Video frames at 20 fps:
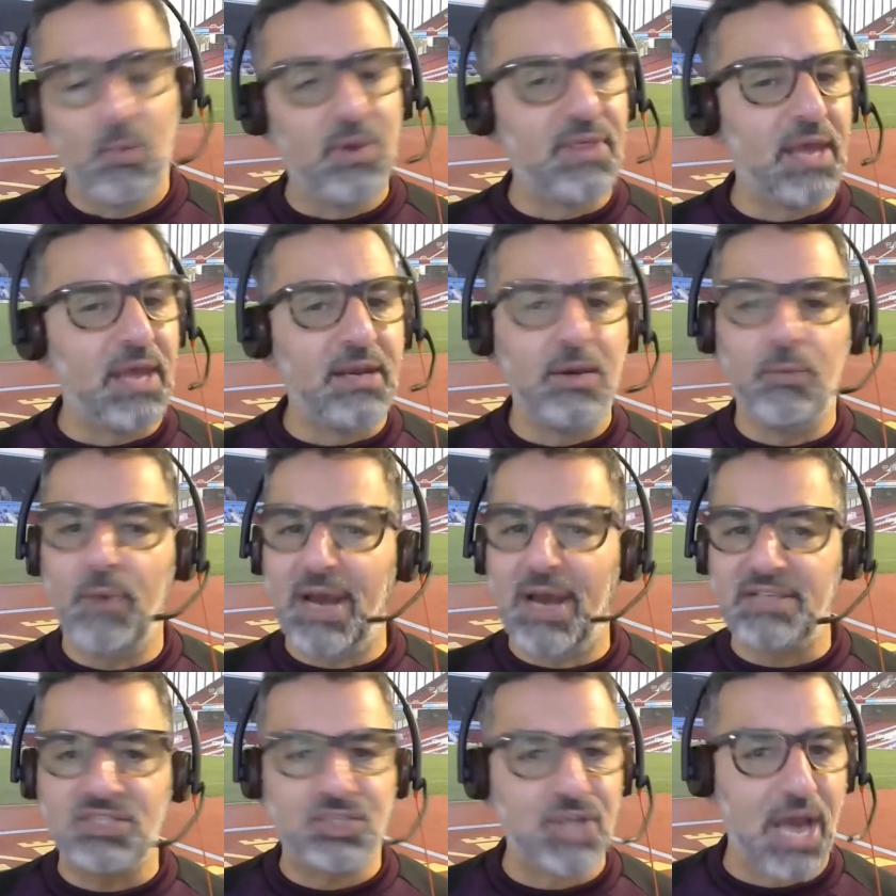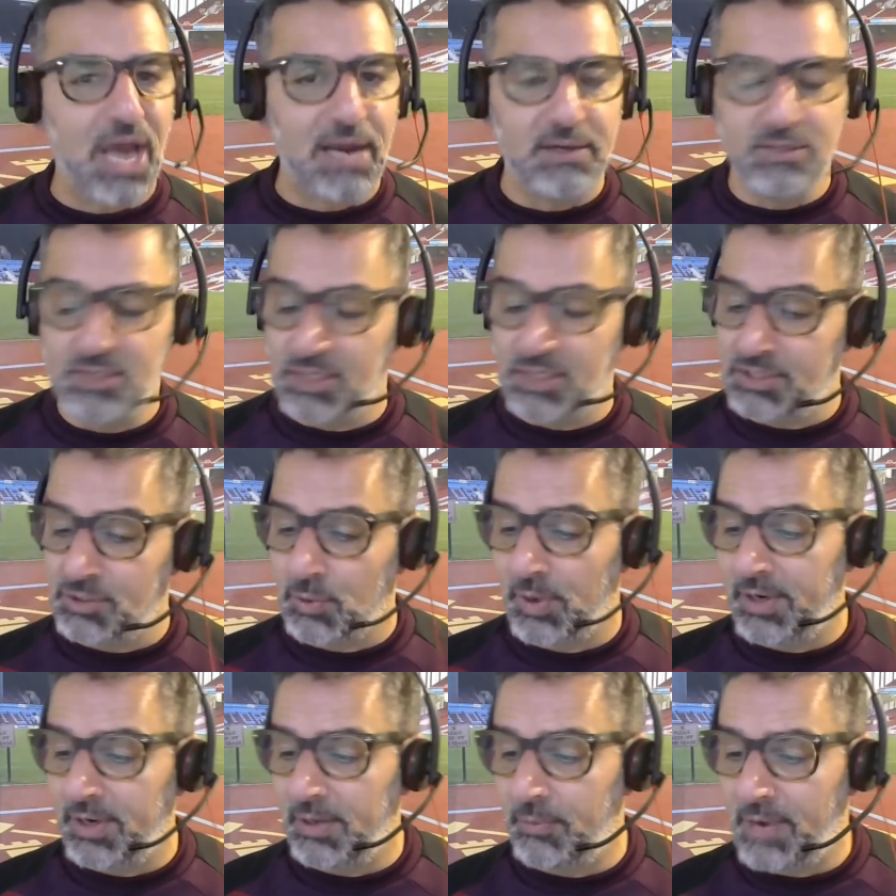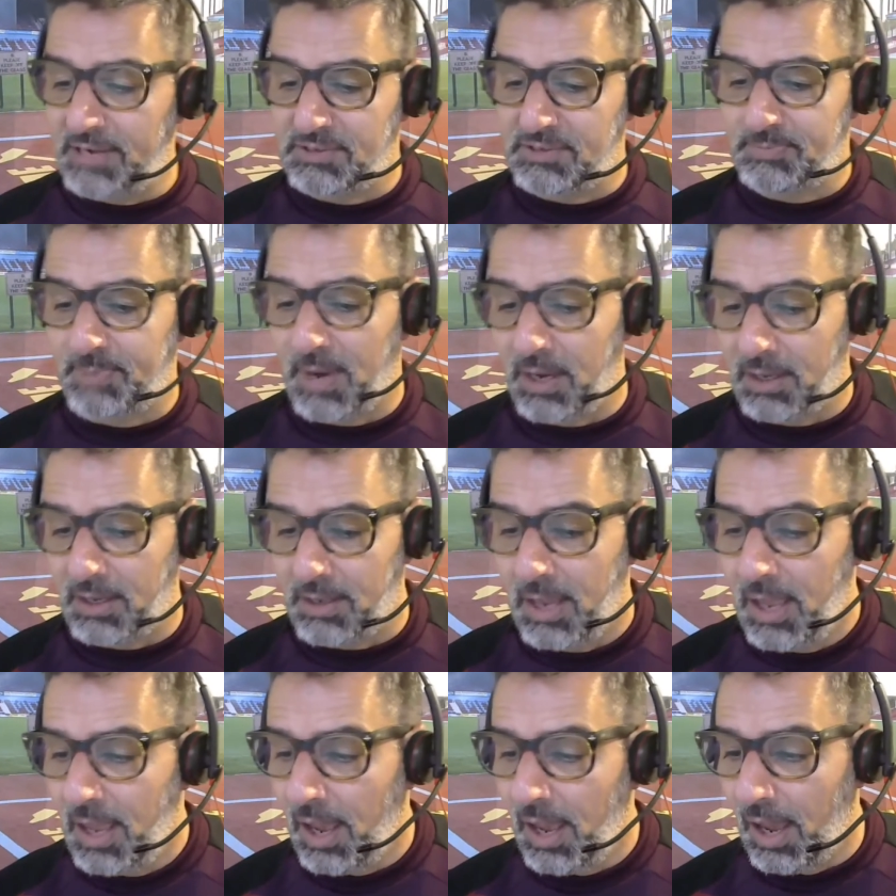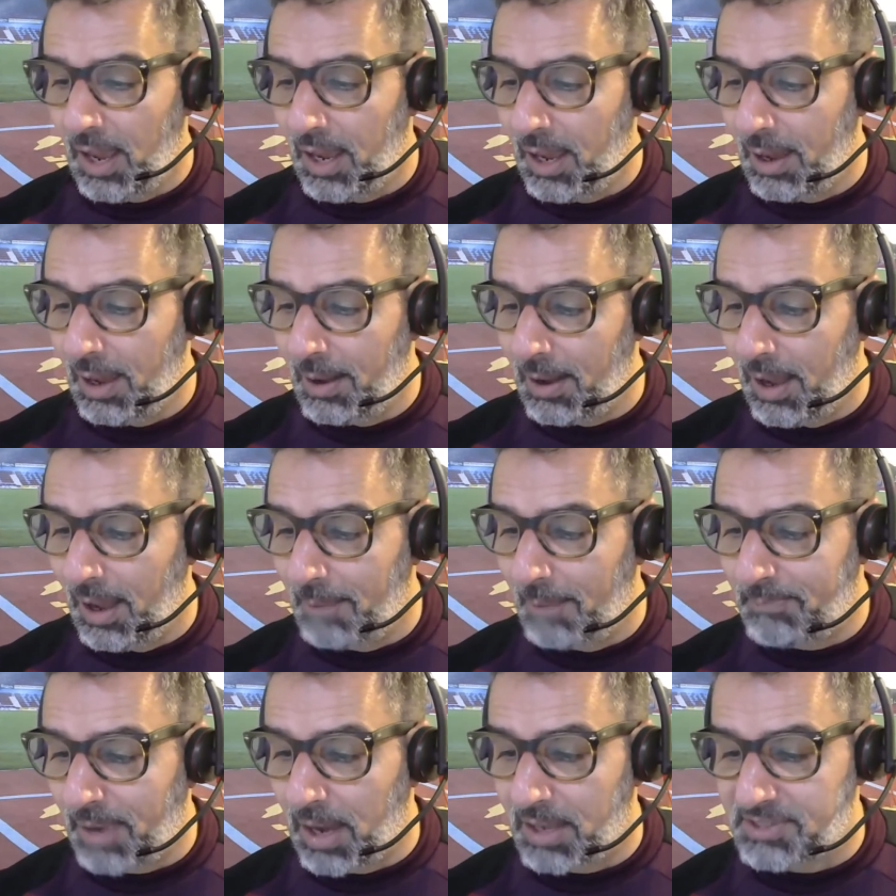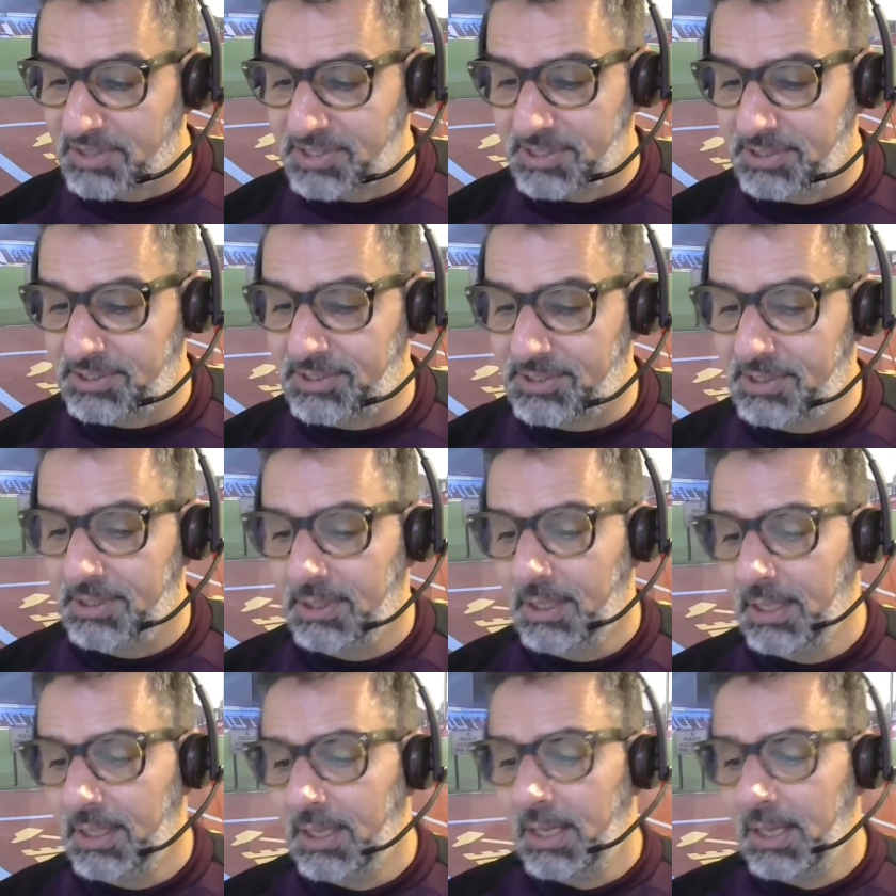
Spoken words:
with any rash challenges or any rash passes.